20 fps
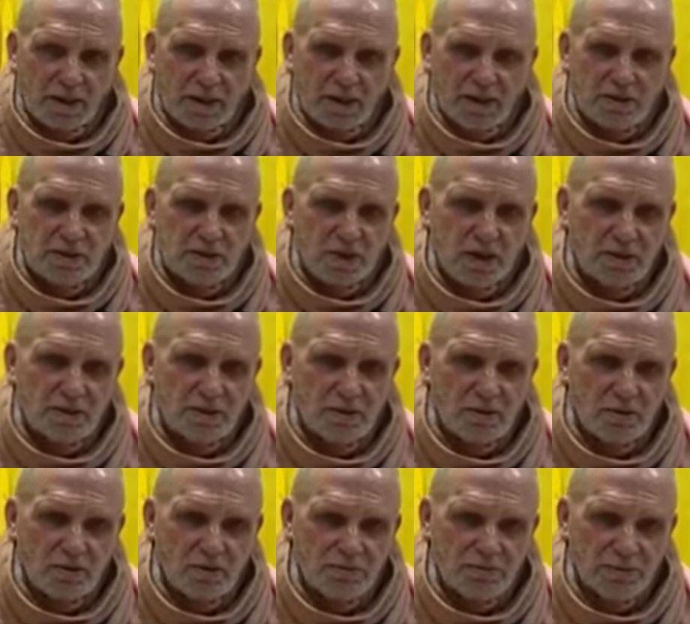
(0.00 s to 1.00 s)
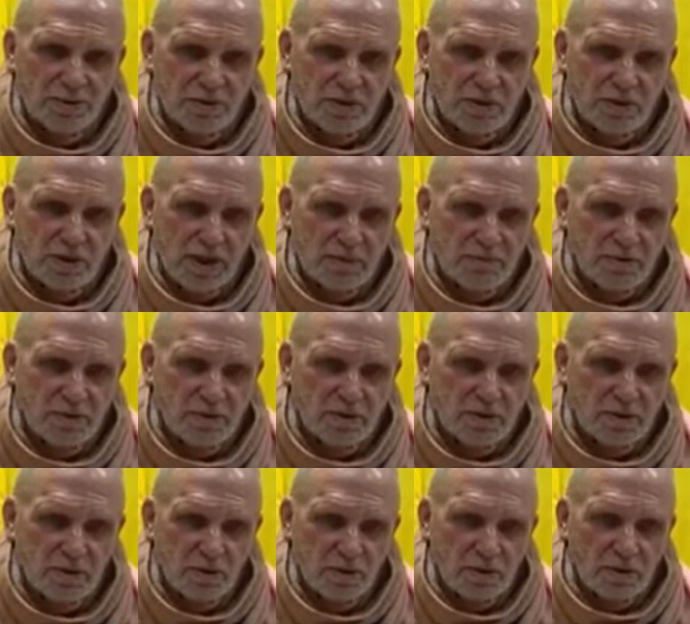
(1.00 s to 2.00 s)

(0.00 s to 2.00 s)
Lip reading: He started off this chapter